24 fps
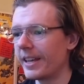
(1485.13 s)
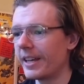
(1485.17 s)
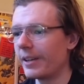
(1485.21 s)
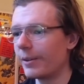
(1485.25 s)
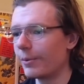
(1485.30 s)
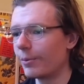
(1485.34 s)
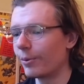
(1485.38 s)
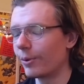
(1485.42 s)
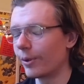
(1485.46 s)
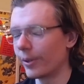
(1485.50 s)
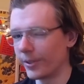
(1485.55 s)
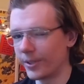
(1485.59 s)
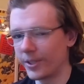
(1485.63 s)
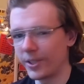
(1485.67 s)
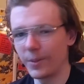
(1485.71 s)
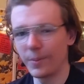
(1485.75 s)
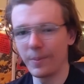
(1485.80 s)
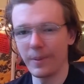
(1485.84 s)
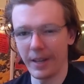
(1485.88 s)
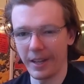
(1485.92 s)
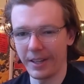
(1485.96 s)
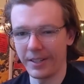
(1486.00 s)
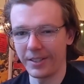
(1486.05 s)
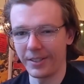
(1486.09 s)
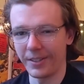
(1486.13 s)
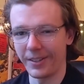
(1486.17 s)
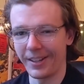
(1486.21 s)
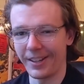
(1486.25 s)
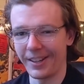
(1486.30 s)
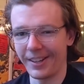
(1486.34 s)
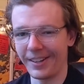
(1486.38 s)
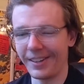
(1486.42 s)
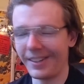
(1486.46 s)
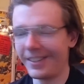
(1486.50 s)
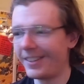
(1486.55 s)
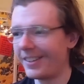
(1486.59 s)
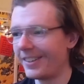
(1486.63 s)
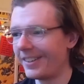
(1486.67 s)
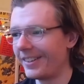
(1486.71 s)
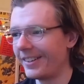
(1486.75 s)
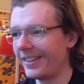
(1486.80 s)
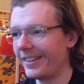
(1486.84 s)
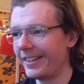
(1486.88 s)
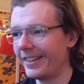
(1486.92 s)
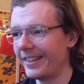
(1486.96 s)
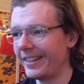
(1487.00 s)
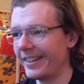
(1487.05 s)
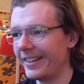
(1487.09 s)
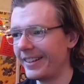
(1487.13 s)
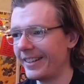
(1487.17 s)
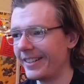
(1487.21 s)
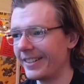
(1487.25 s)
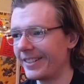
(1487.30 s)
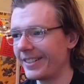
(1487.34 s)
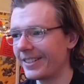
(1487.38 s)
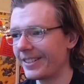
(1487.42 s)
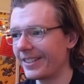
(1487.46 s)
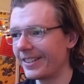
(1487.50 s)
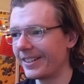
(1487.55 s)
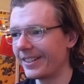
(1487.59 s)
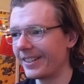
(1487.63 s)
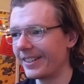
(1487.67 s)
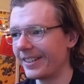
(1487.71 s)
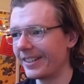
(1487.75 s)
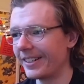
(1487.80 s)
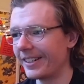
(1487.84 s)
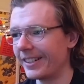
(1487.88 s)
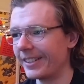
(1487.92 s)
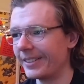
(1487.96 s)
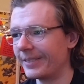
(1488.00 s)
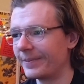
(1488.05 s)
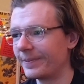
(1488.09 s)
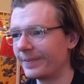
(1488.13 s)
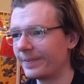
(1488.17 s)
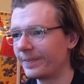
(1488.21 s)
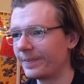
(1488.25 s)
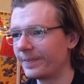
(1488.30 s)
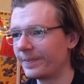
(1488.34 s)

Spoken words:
a worse space land. It's I